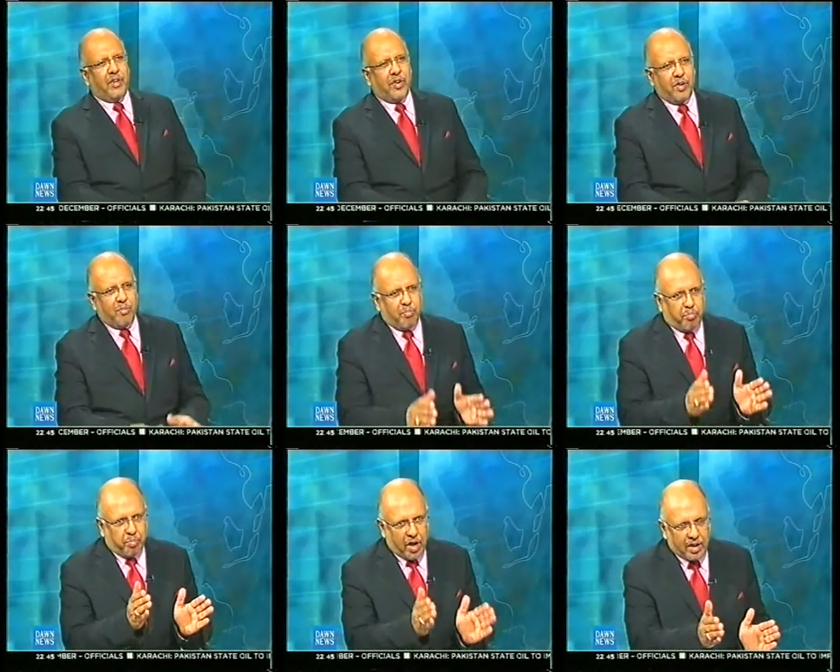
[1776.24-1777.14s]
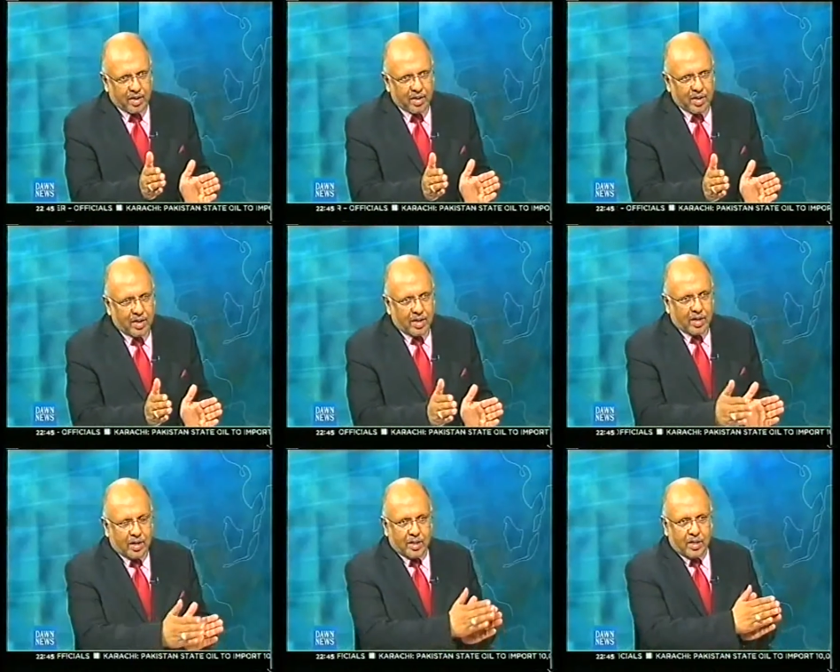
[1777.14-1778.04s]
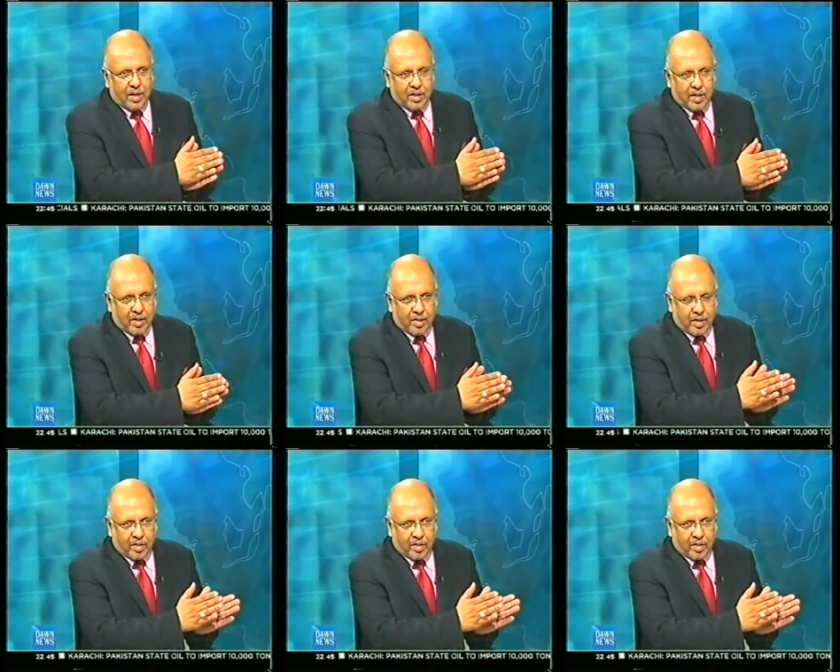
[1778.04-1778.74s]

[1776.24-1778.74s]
there is only one sentence I want to say.